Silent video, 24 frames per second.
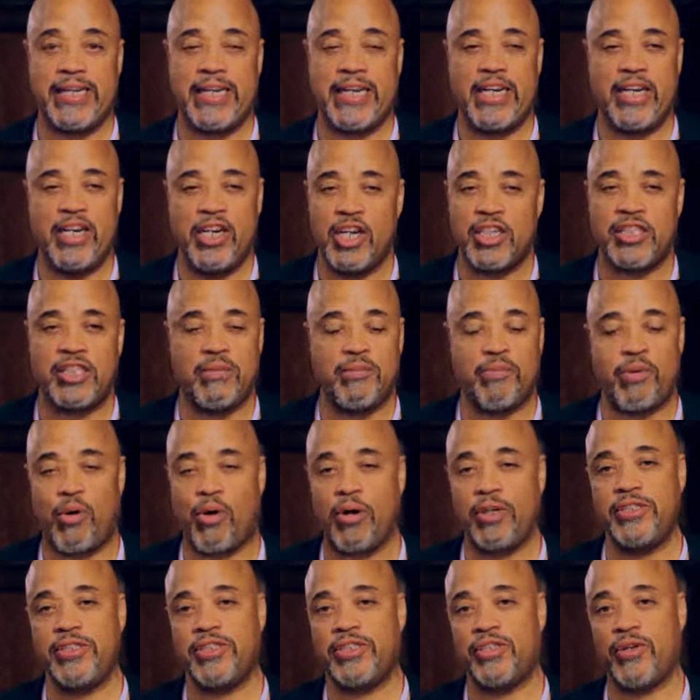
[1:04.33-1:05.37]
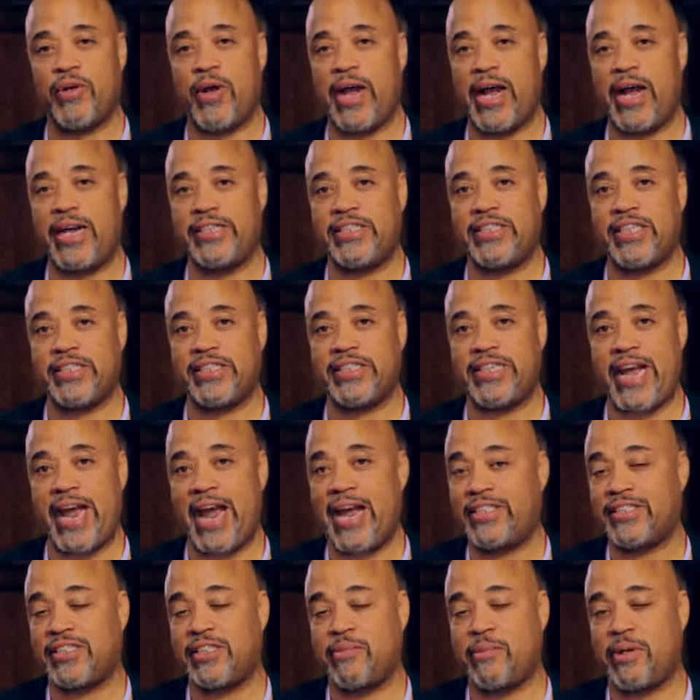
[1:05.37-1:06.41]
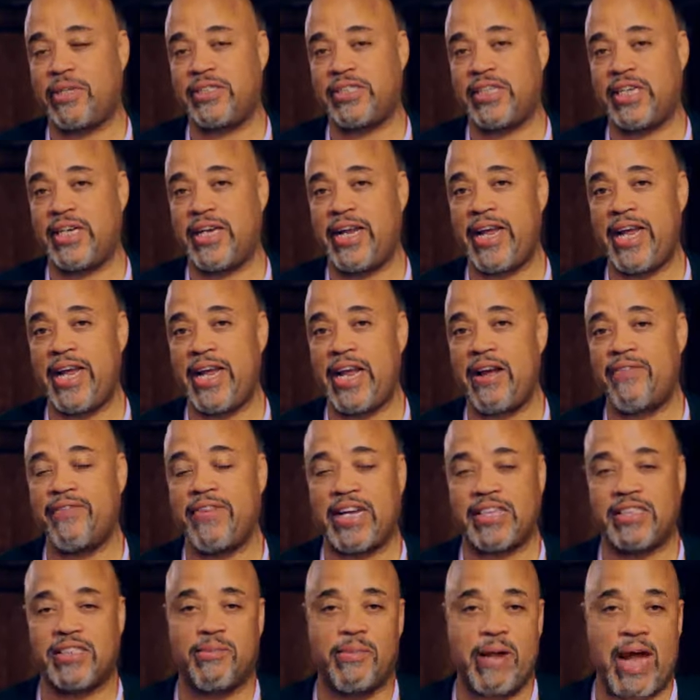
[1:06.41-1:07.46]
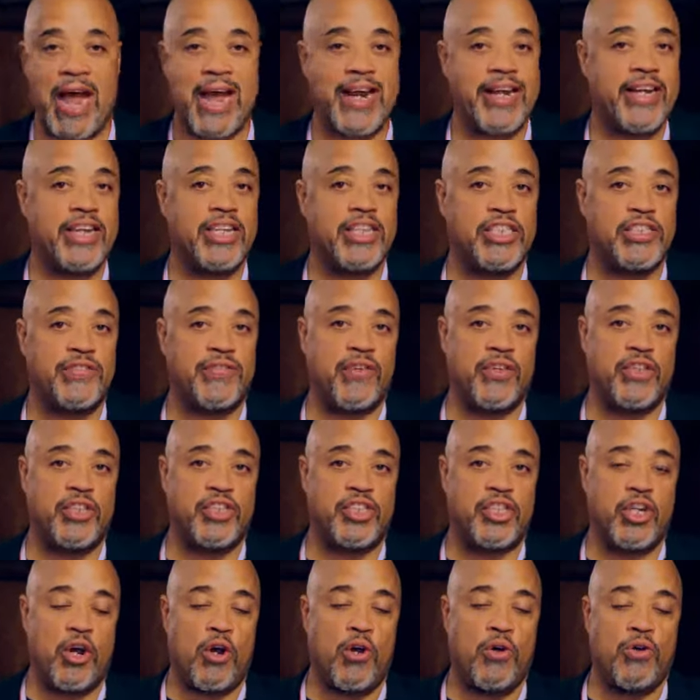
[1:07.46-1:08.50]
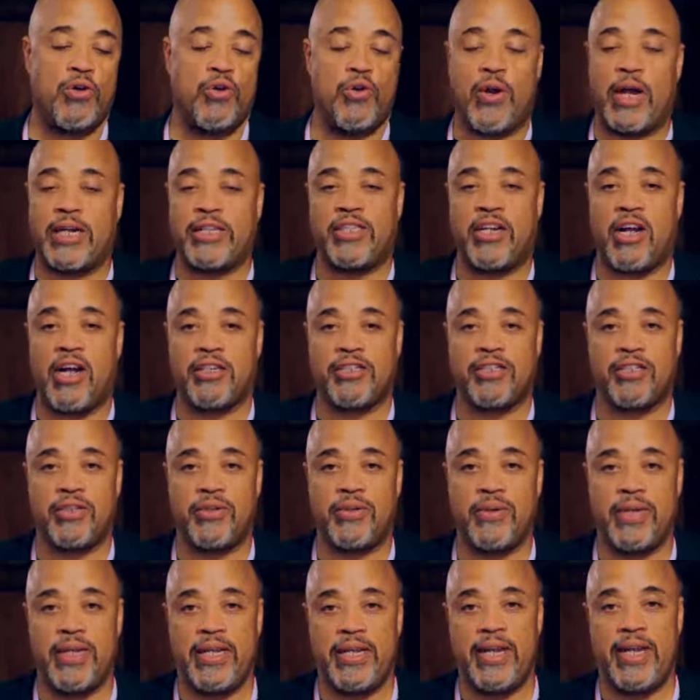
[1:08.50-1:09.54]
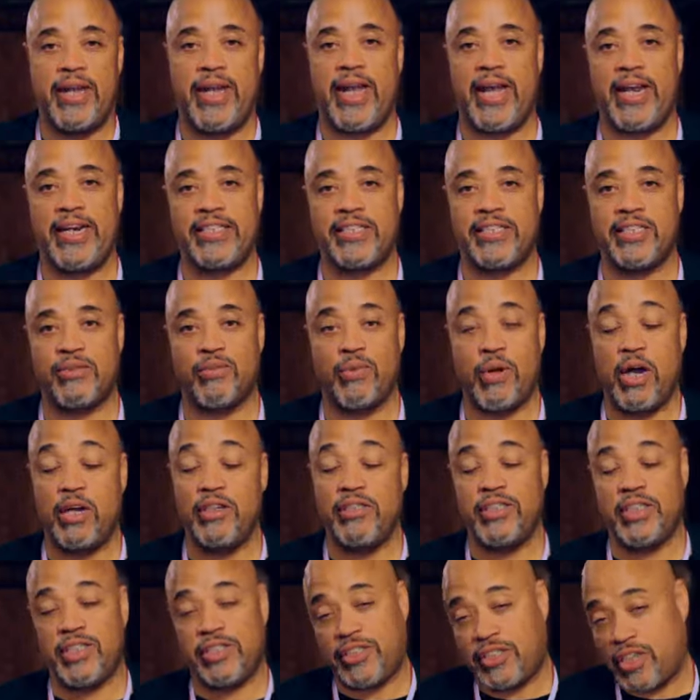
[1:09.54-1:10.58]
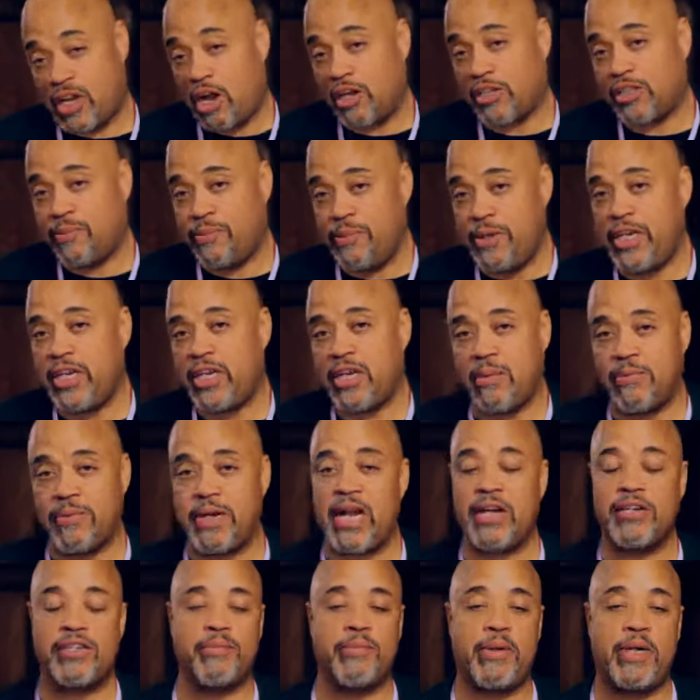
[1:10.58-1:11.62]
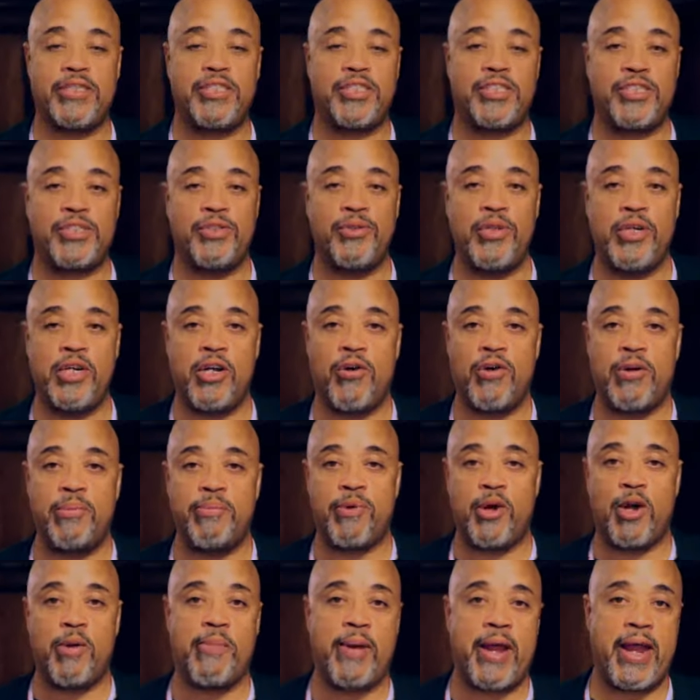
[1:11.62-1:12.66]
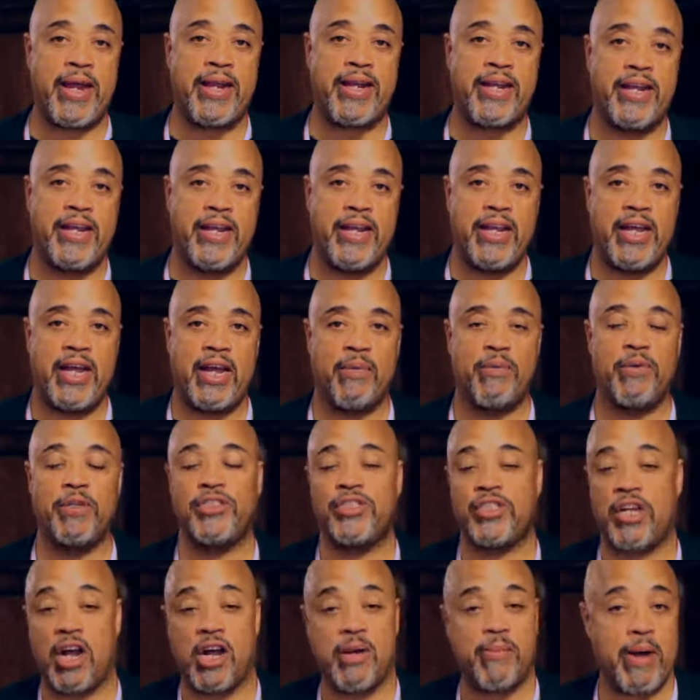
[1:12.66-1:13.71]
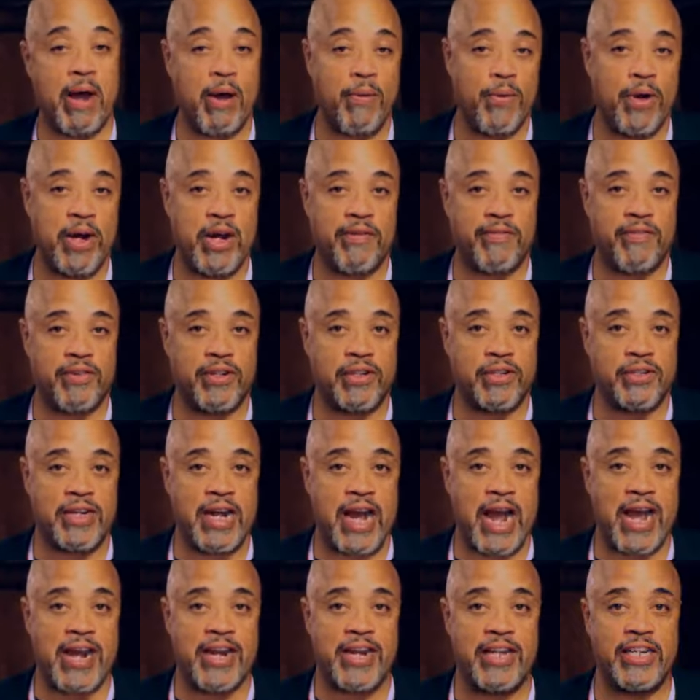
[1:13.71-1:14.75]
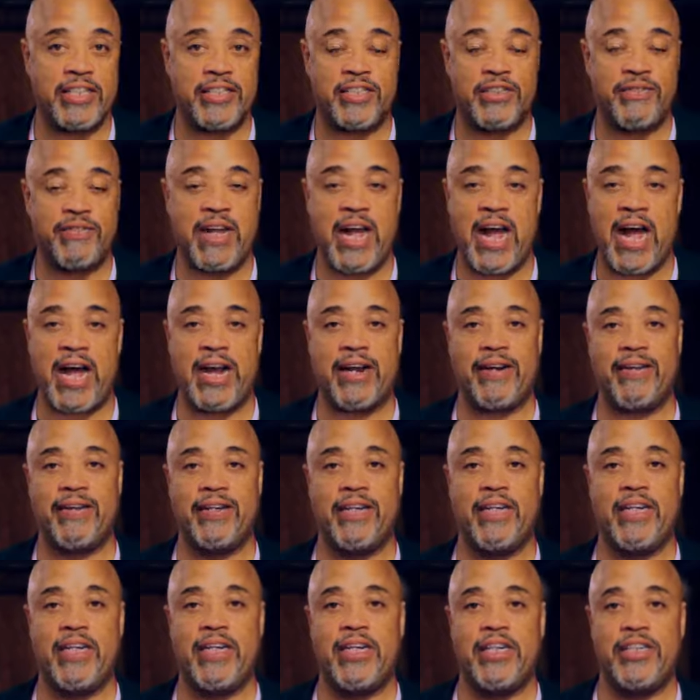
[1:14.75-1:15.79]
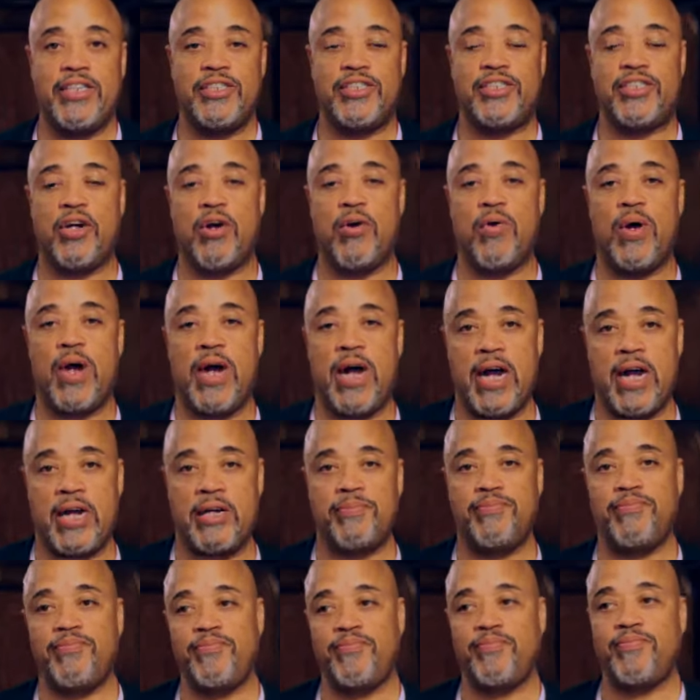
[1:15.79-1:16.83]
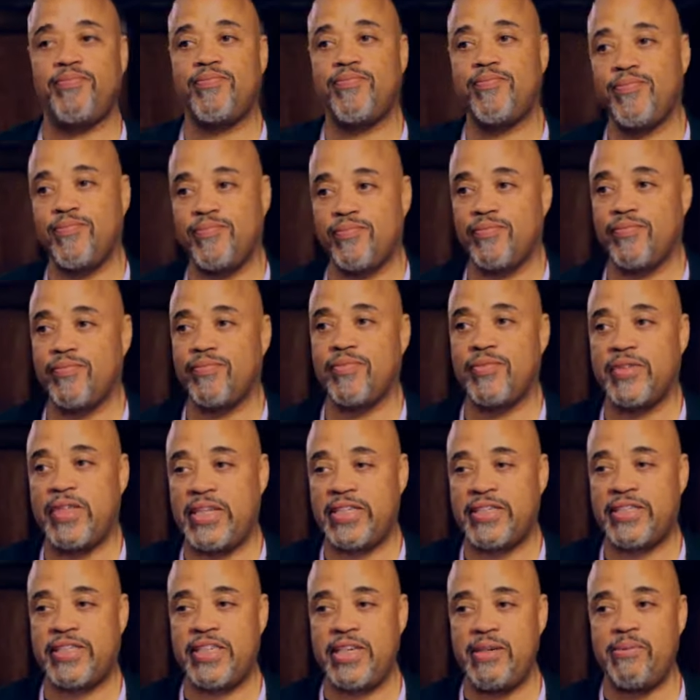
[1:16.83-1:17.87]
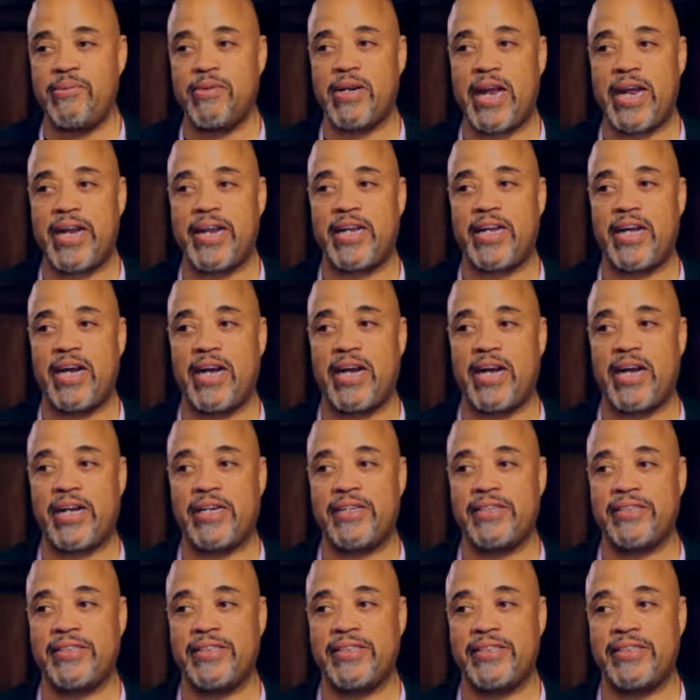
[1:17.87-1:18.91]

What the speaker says: he looked important, so I just asked him, I said, hey, I've got some ideas for the show, who do I talk to? And he says, well, you talk to me, come down to my studio in Burbank, and we'll talk about whatever ideas you've got. So, it seemed like, the